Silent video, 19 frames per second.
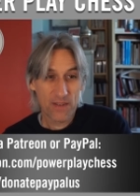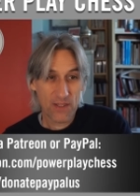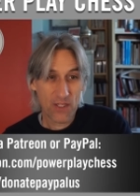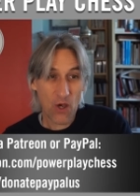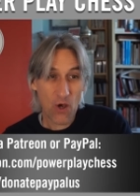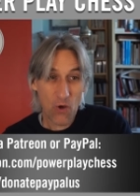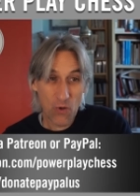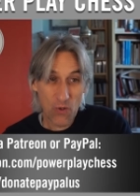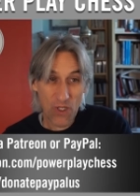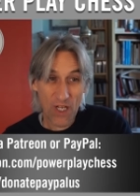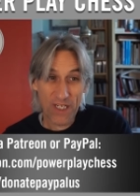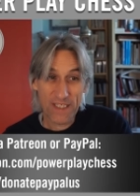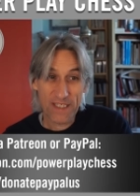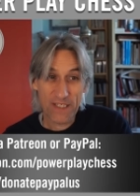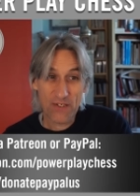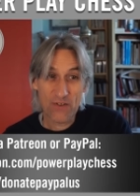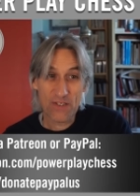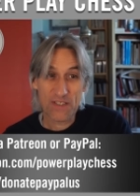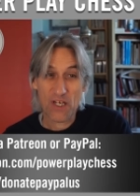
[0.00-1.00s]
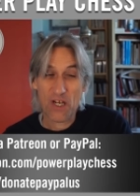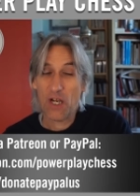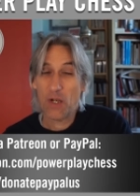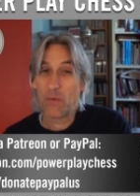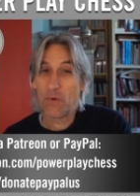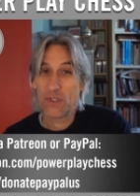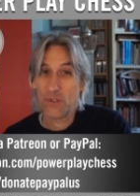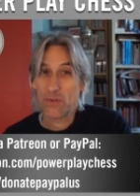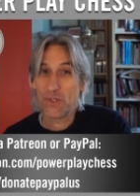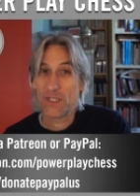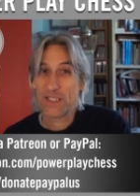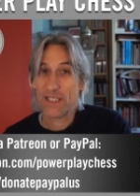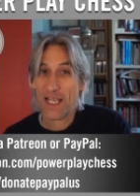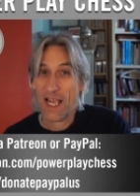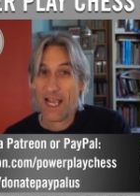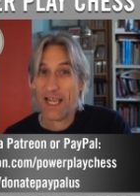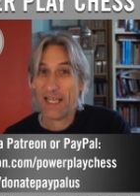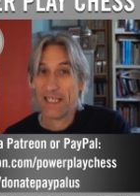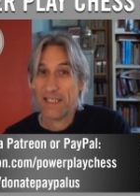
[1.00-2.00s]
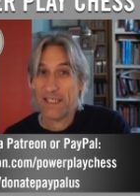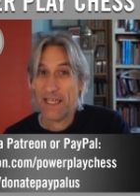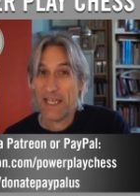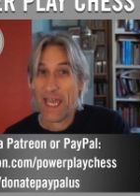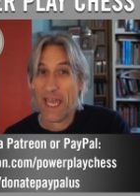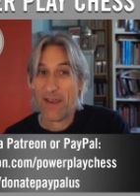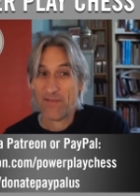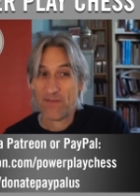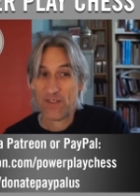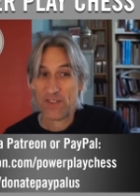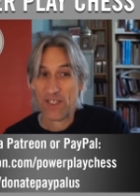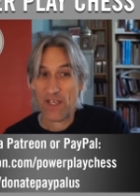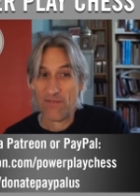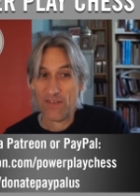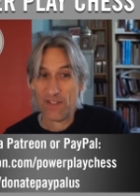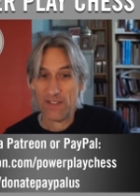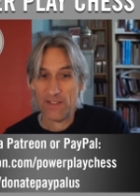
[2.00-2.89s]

the whole idea is I want to attack f7.